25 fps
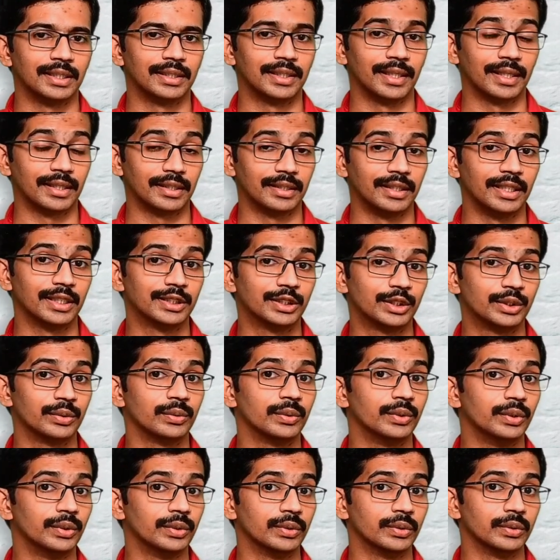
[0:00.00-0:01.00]
techniques
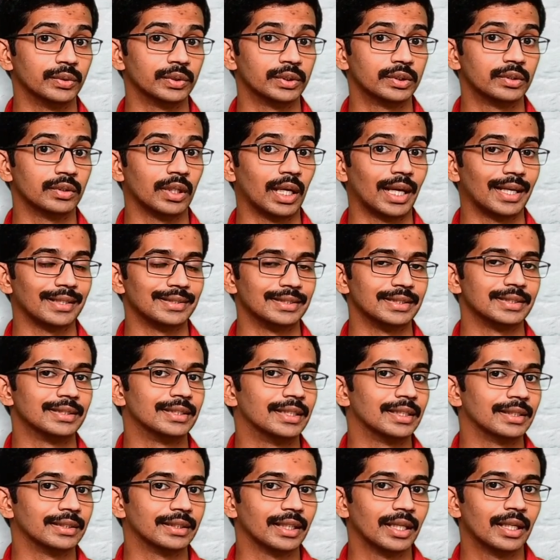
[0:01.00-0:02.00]
to use to
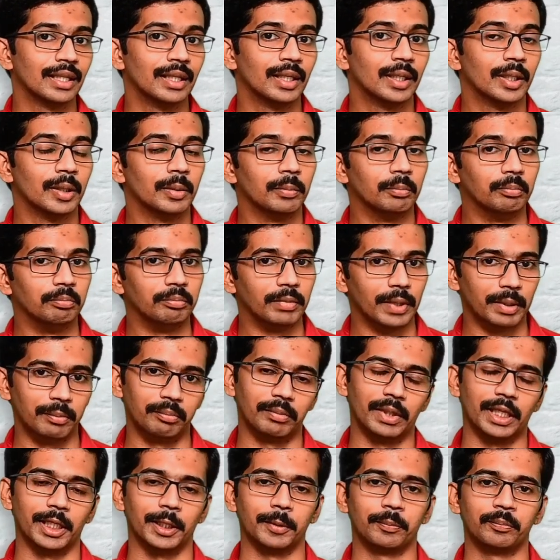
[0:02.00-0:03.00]
assisting the
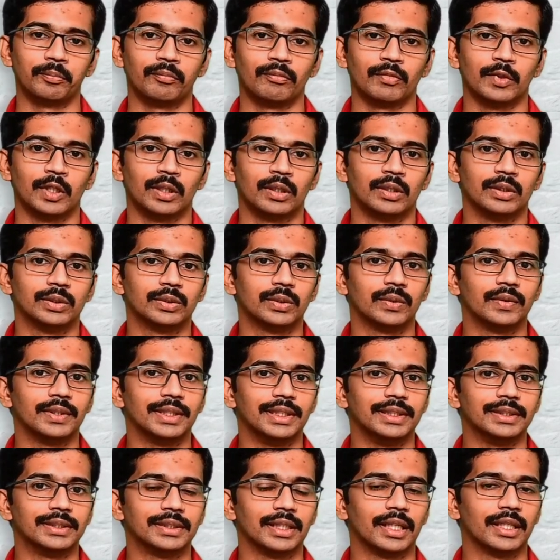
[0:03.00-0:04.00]
memory. So
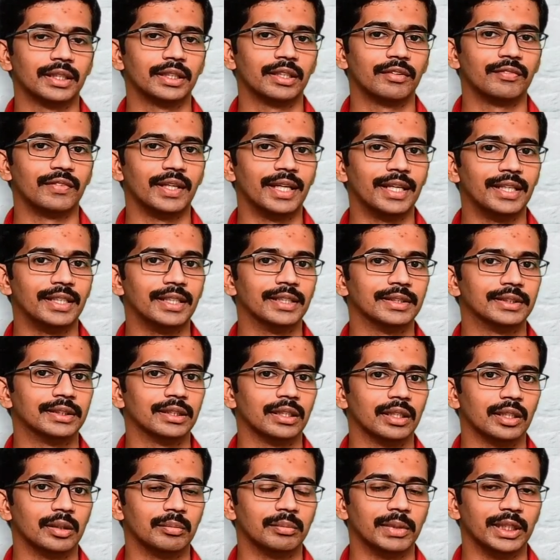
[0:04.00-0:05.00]
these are the various
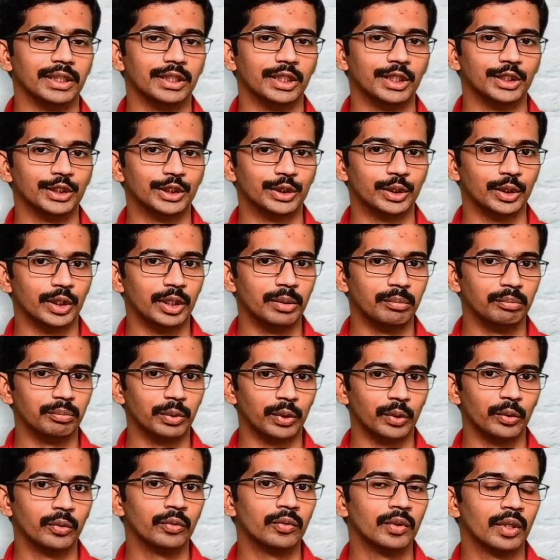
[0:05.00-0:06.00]
methods to
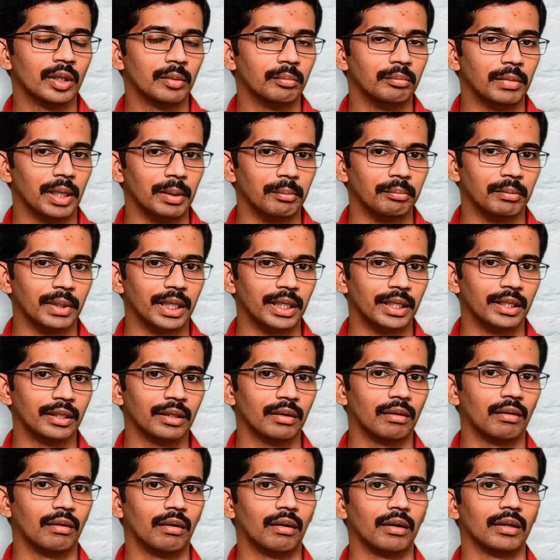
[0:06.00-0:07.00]
improve
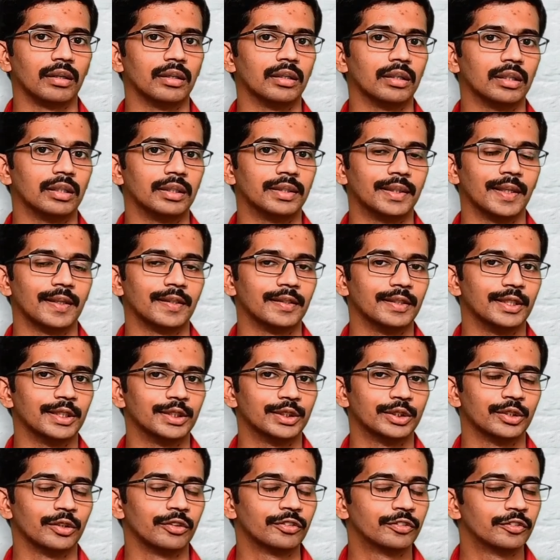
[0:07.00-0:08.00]
memory or
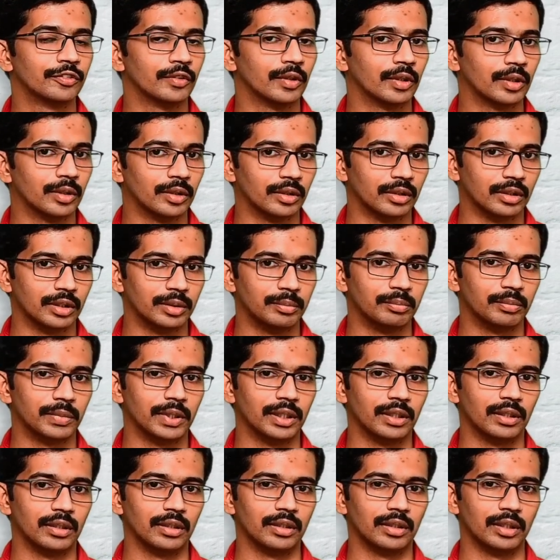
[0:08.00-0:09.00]
techniques of
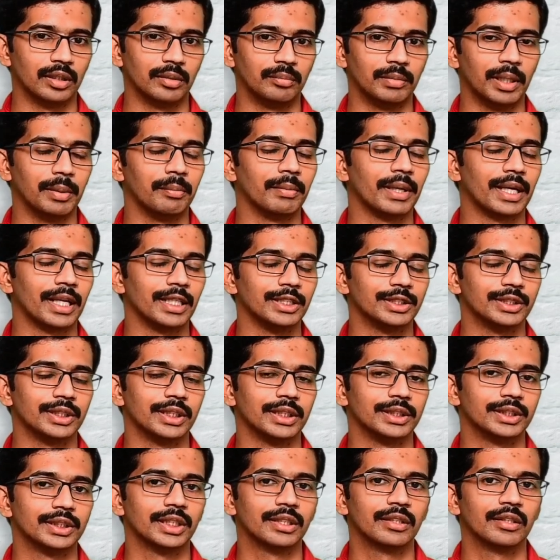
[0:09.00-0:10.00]

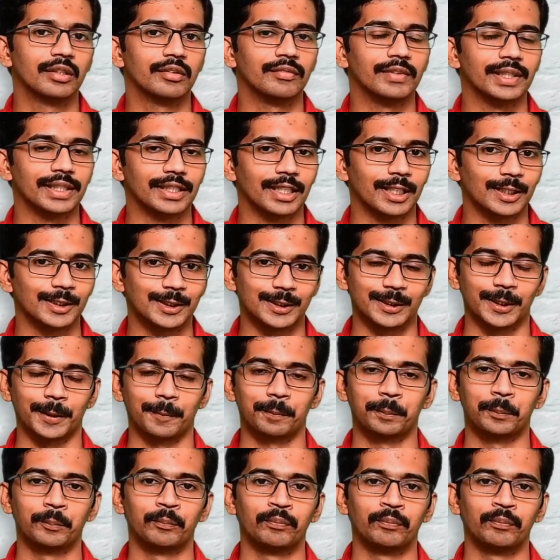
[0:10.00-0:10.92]
memorization, we can say.